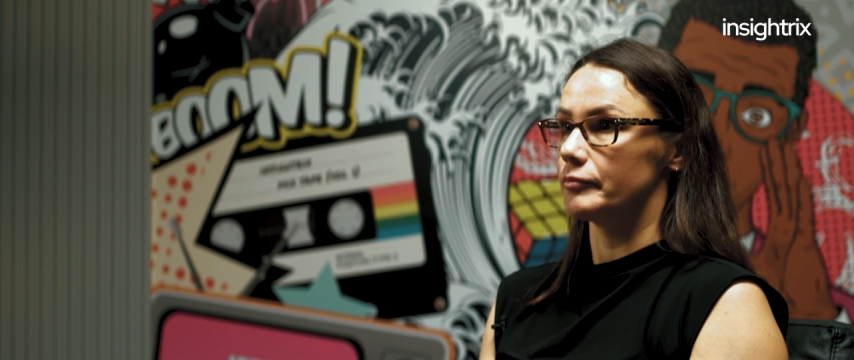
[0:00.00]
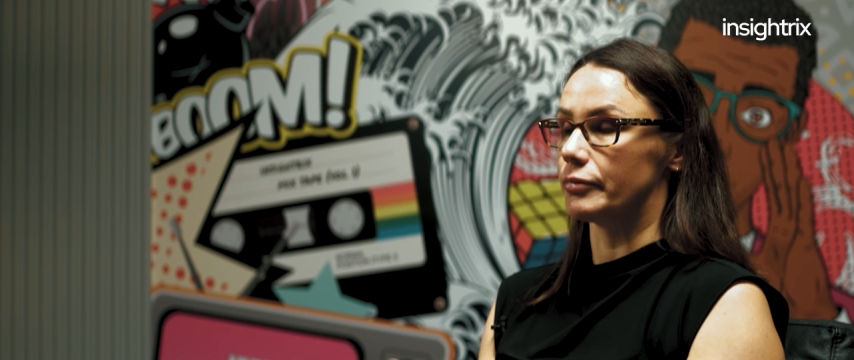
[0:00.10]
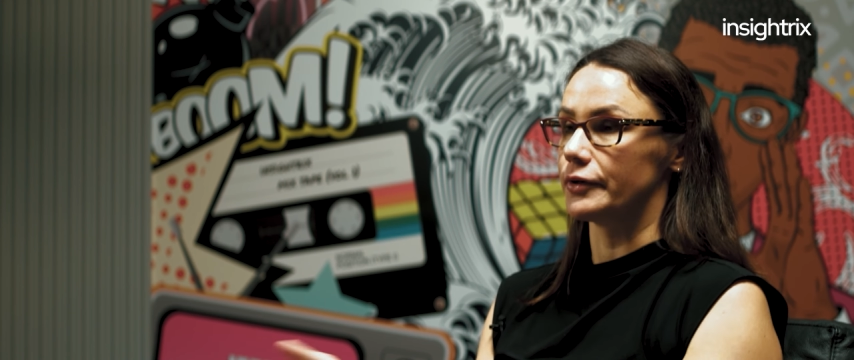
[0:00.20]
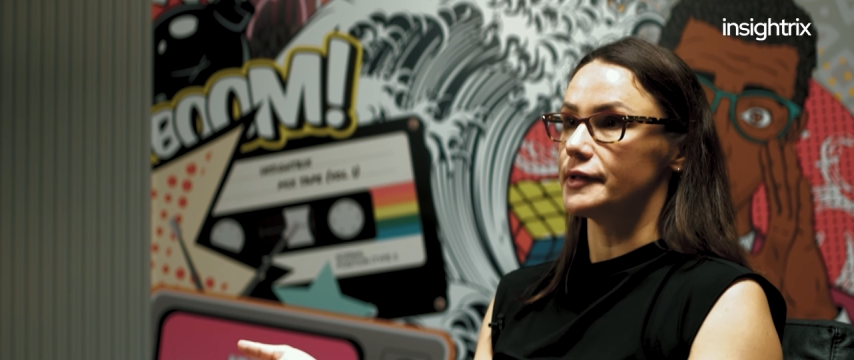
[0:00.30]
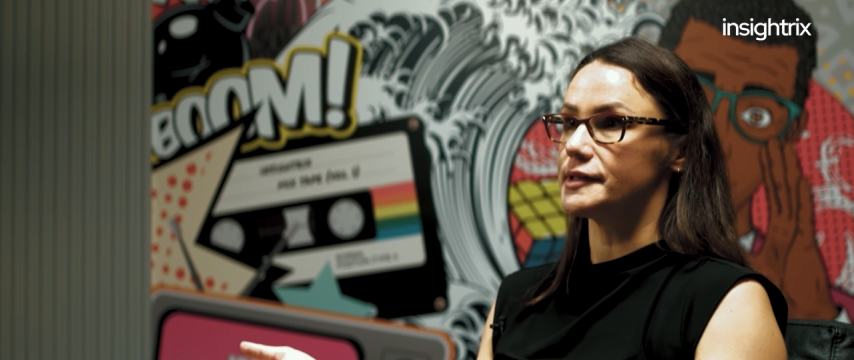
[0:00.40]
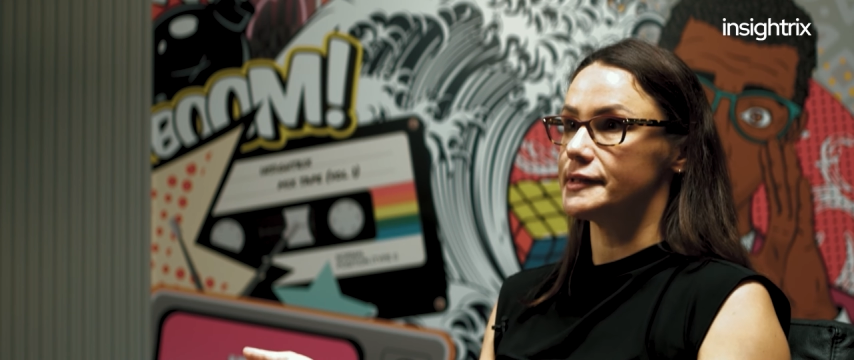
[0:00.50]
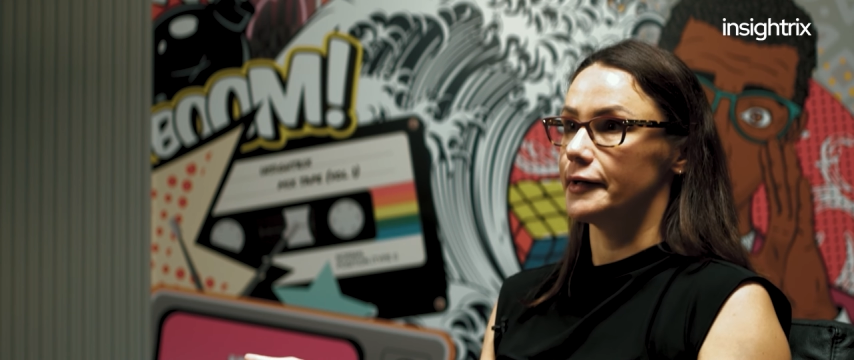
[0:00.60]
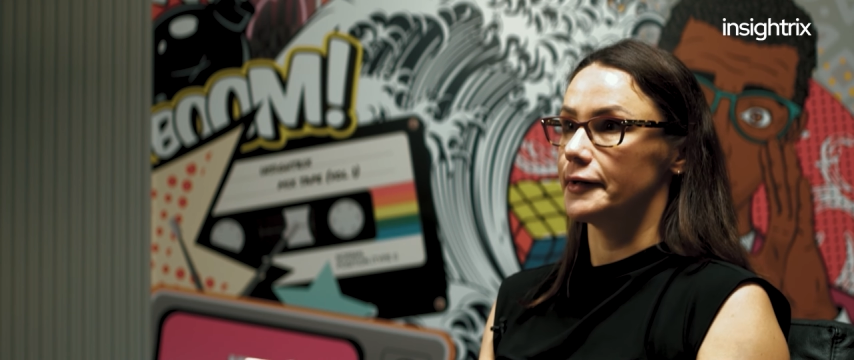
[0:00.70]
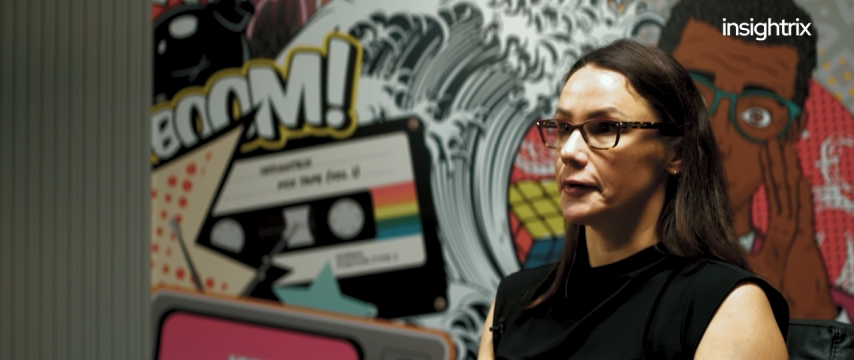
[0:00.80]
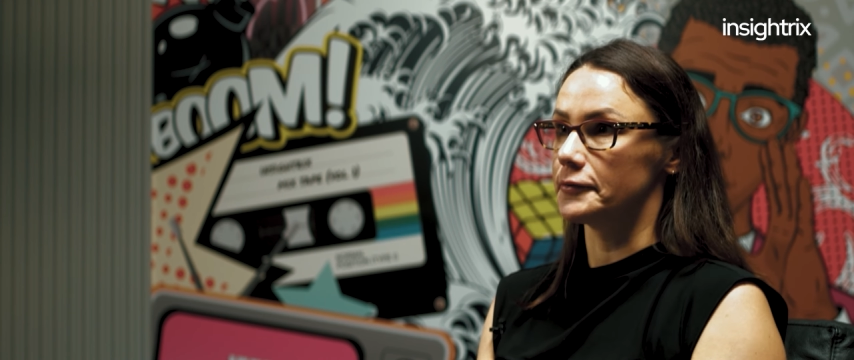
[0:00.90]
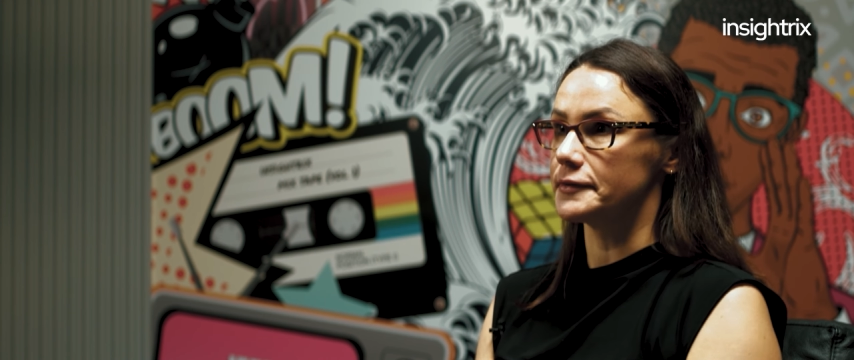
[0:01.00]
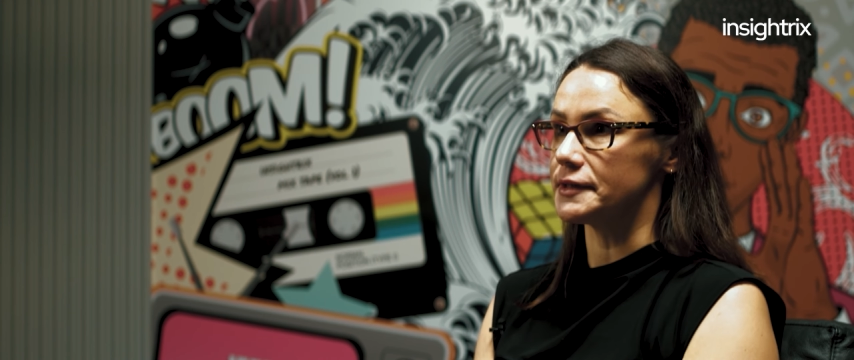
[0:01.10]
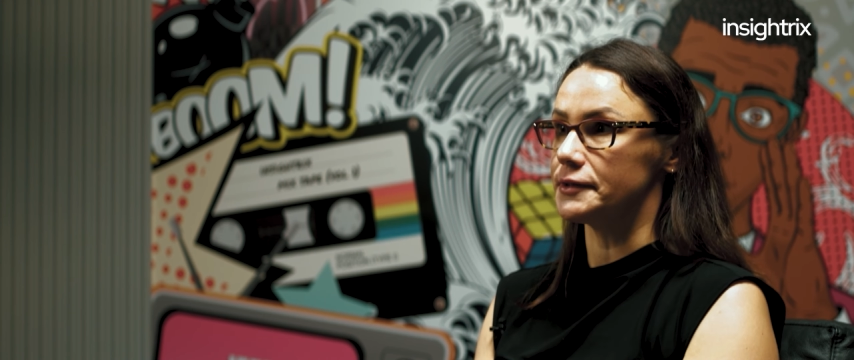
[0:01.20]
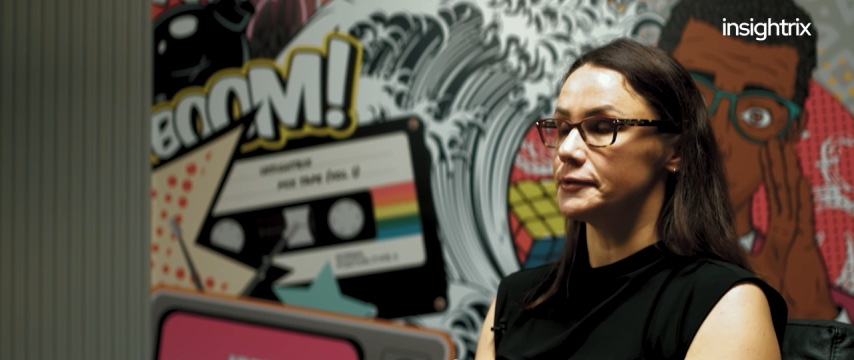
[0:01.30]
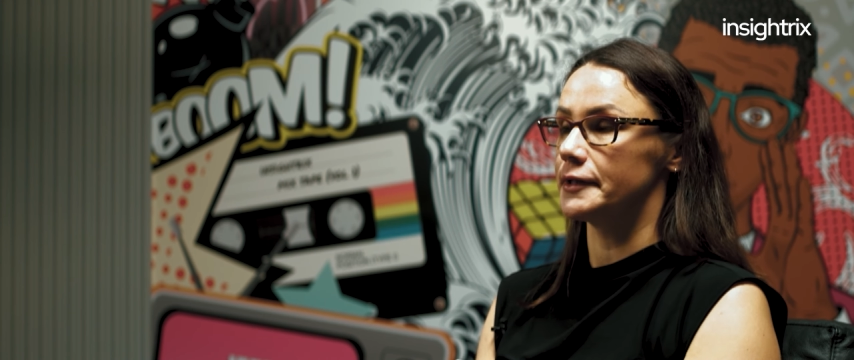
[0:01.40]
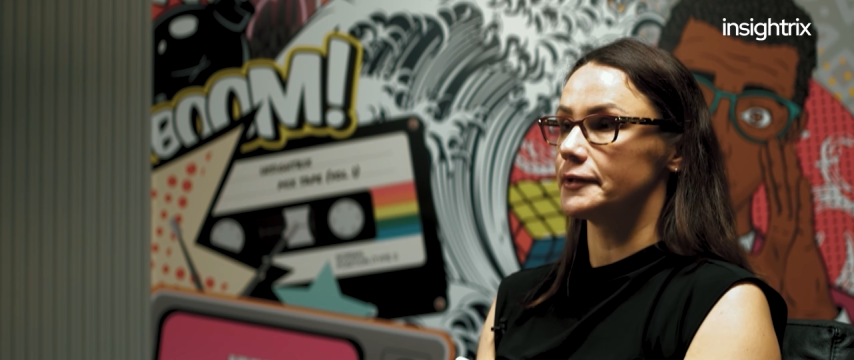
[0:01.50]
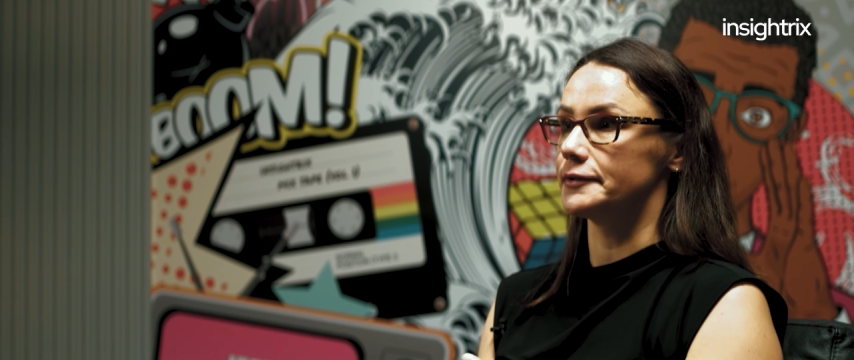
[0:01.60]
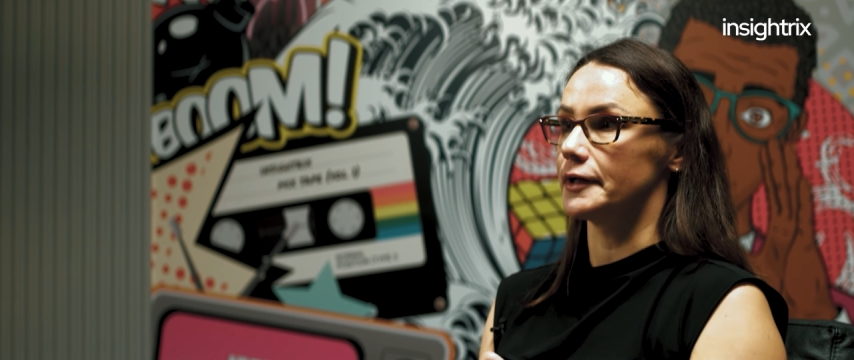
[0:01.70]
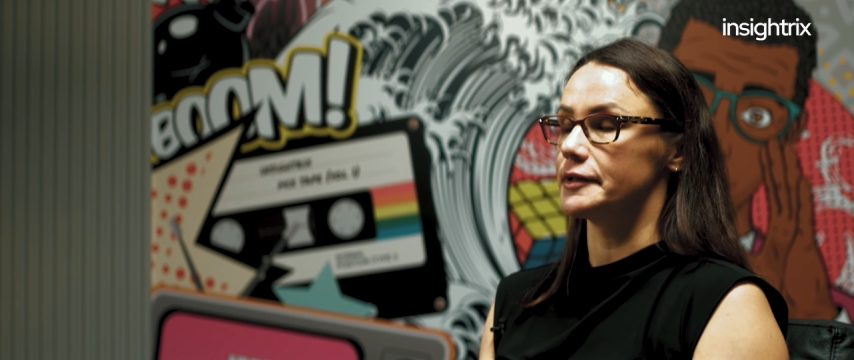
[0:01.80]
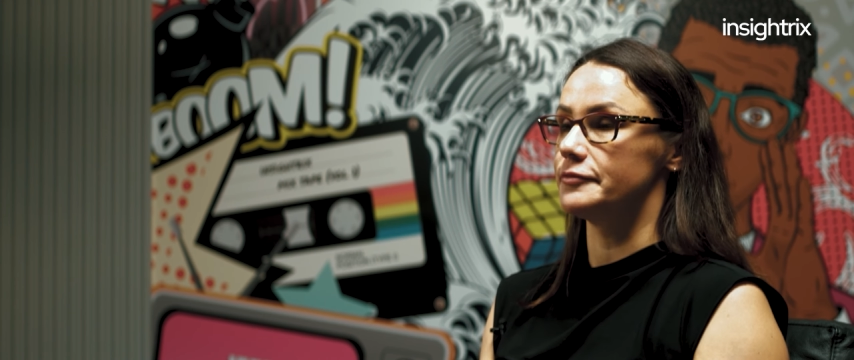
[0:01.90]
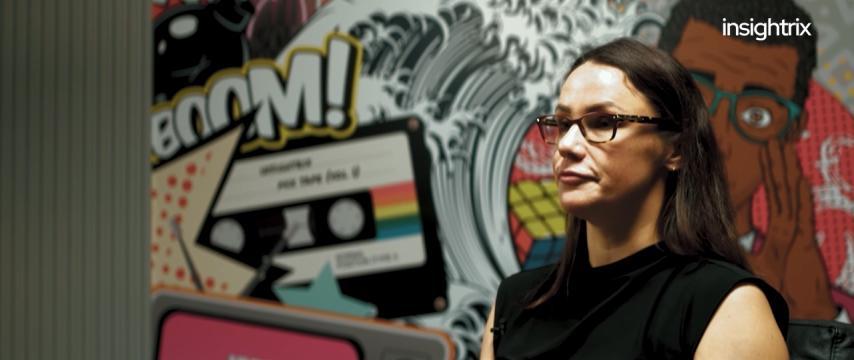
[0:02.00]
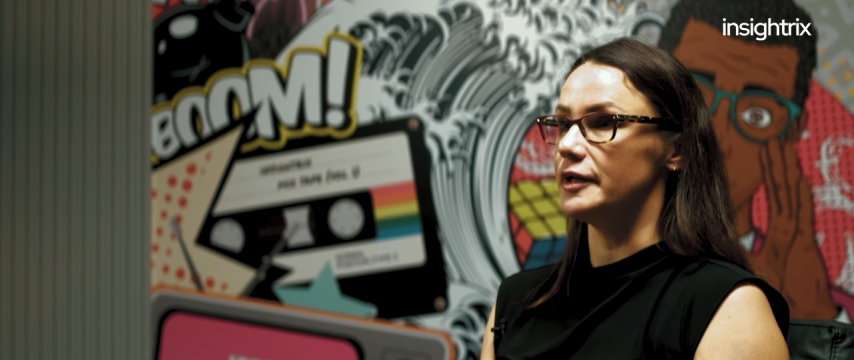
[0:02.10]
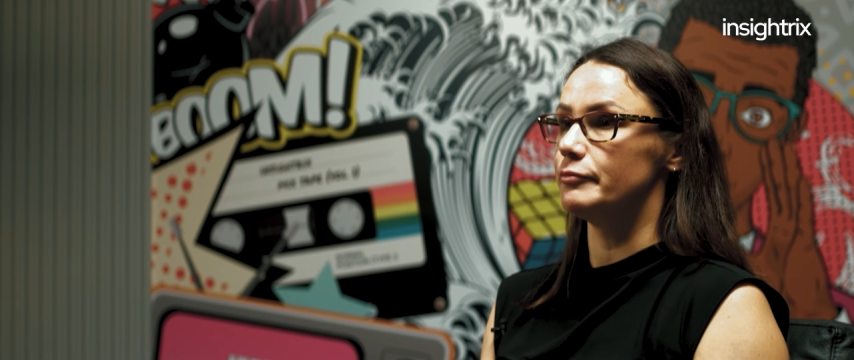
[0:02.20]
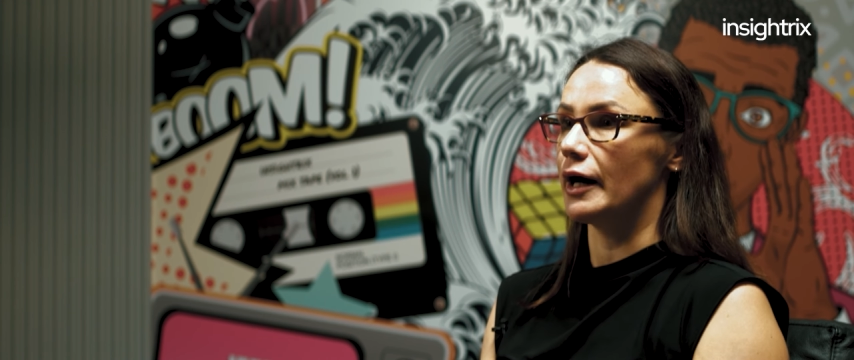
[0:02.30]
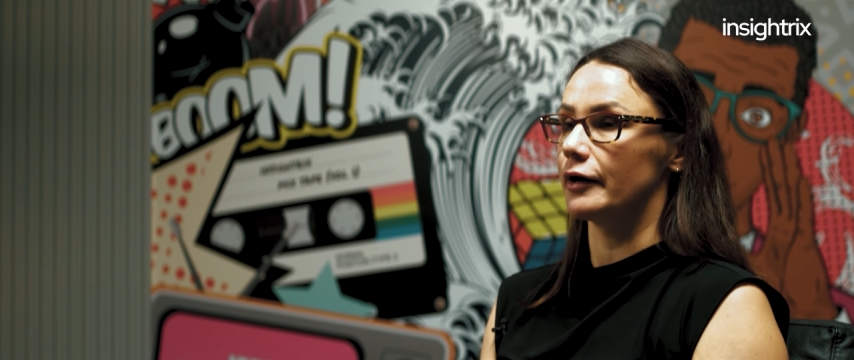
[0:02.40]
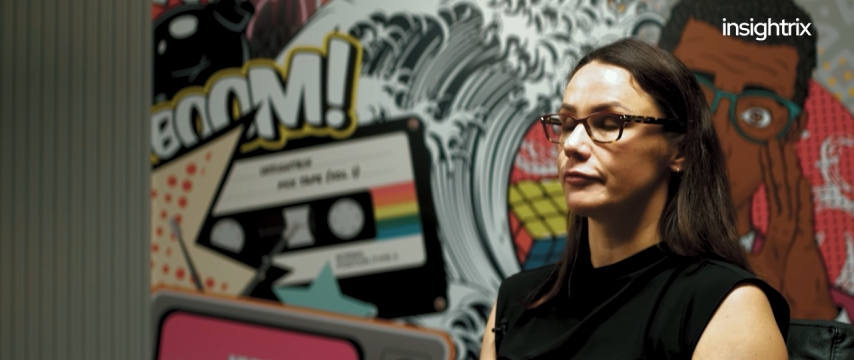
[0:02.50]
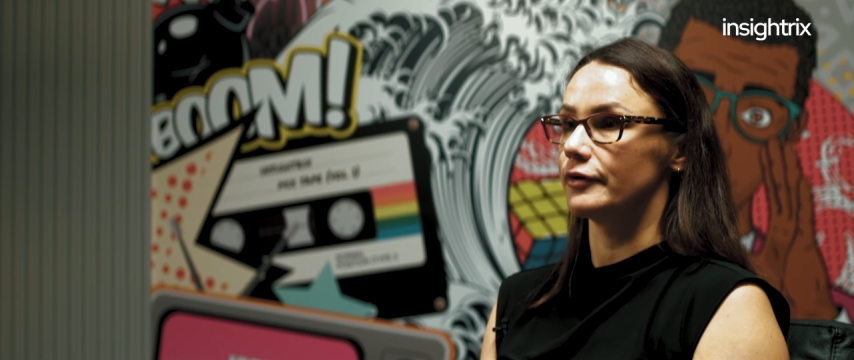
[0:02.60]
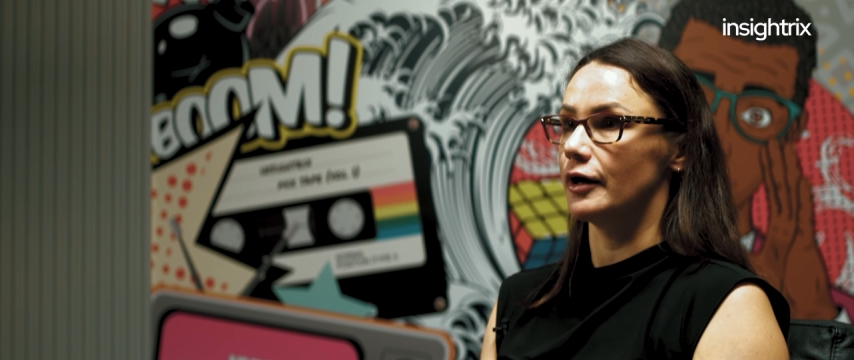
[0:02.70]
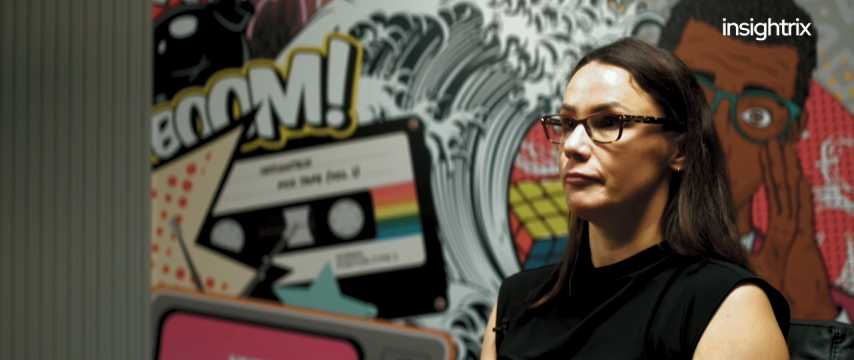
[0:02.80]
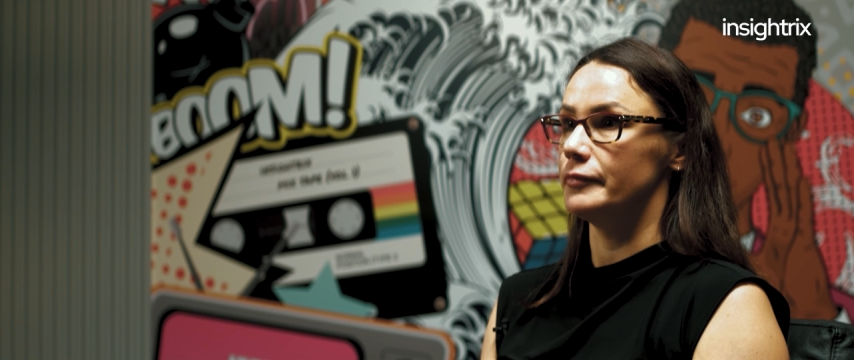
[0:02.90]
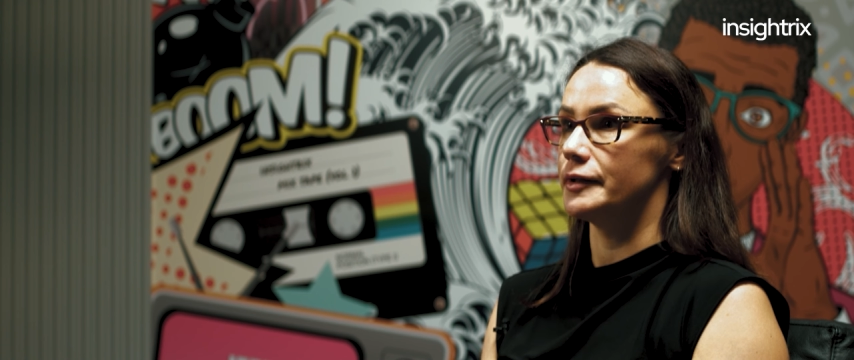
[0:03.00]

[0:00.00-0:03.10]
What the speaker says: put this data out to and collected feedback from.